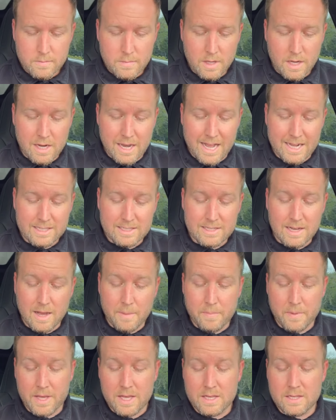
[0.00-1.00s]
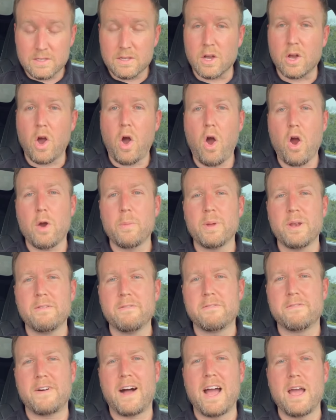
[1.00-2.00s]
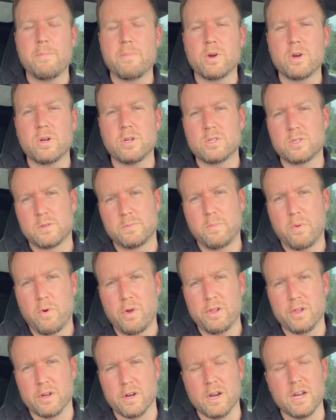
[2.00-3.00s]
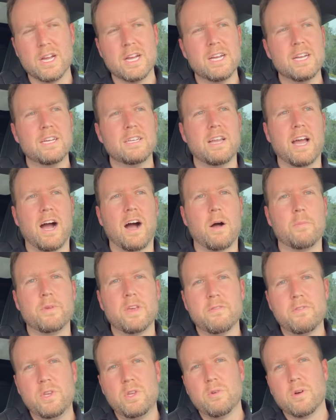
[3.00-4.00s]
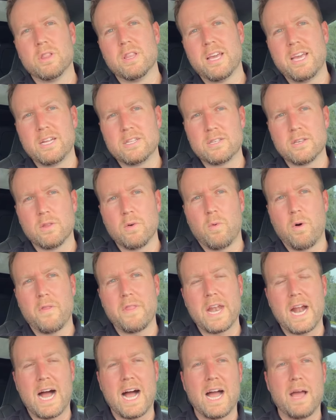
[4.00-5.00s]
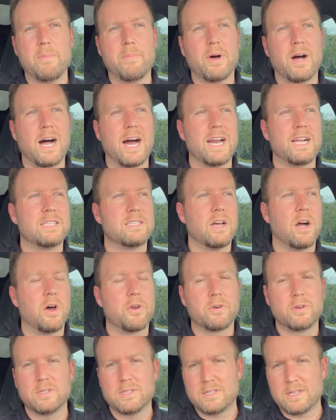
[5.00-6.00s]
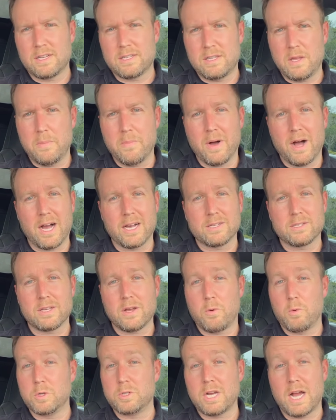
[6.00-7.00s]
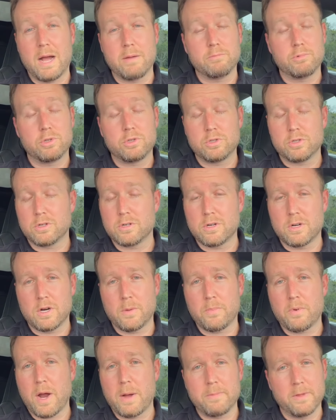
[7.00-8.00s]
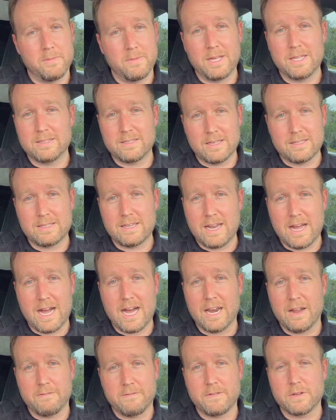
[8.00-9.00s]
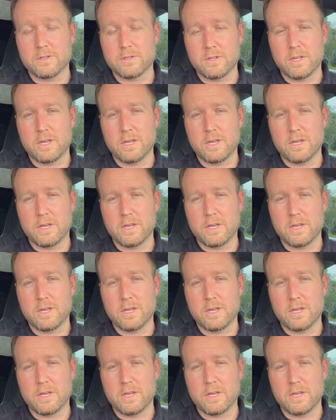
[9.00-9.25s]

Next up is a carbon fiber spoiler. Now, I'm giving you a link to the one that I bought. It's 160 bucks, which I'm sure probably means it's not officially